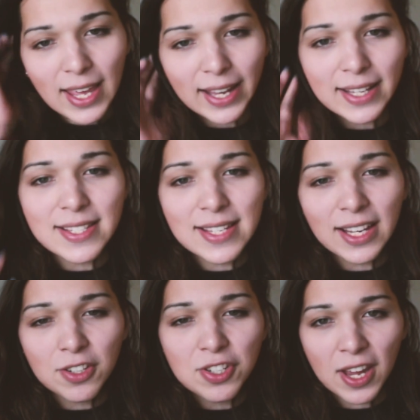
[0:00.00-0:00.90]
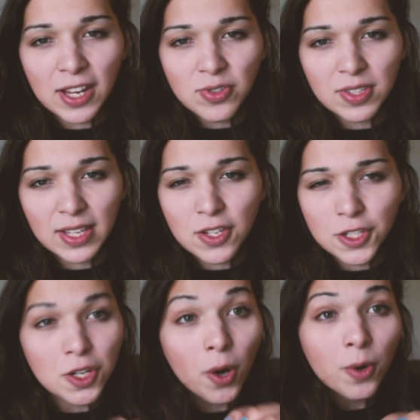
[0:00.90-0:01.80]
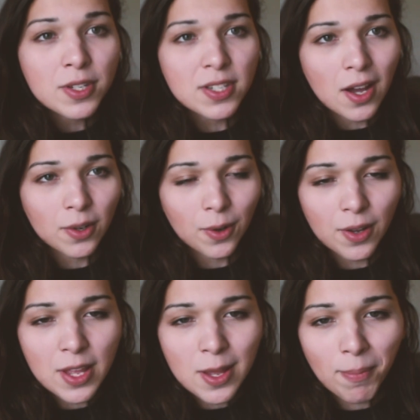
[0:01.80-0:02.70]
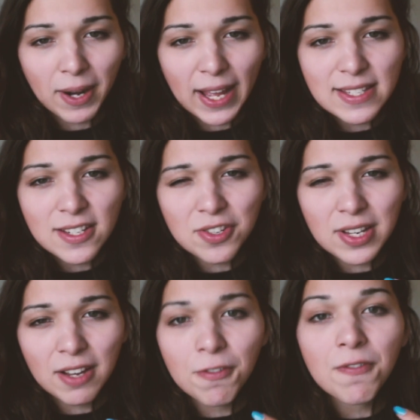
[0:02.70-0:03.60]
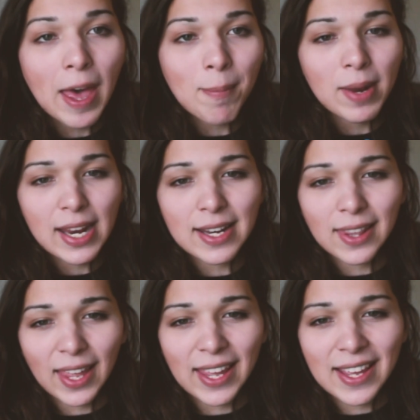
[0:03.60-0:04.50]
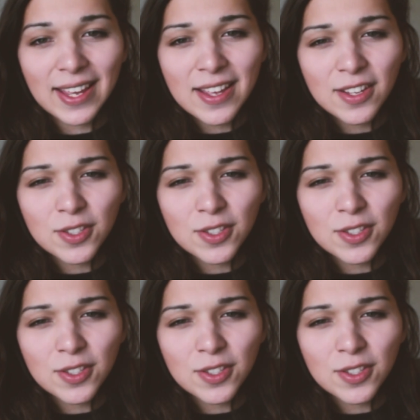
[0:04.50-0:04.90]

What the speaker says: and it's like a change that's so subtle, but adds such like a feminine like